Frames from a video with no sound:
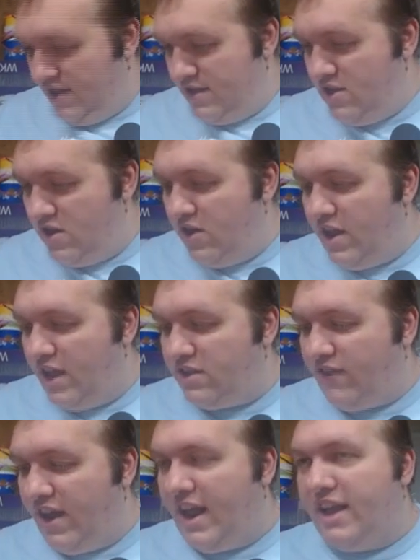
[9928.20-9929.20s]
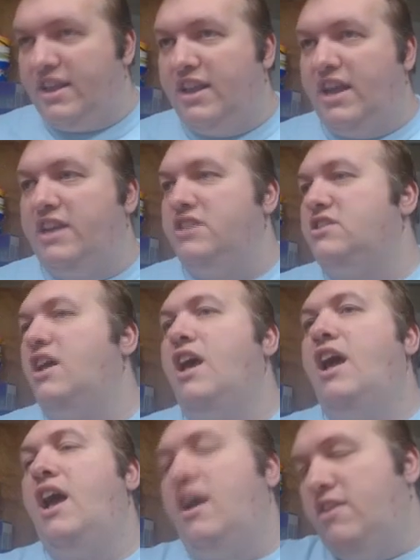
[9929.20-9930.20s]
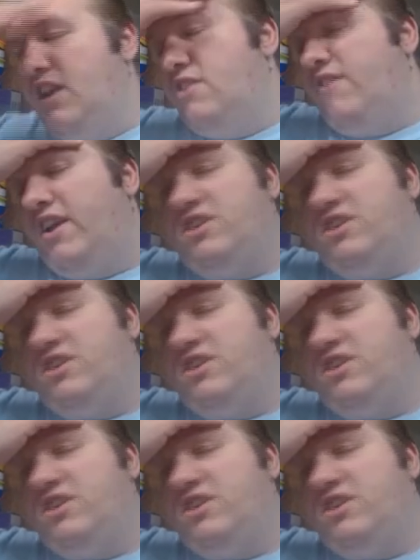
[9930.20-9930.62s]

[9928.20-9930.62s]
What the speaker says: No, yeah, it's fine. I just needed to make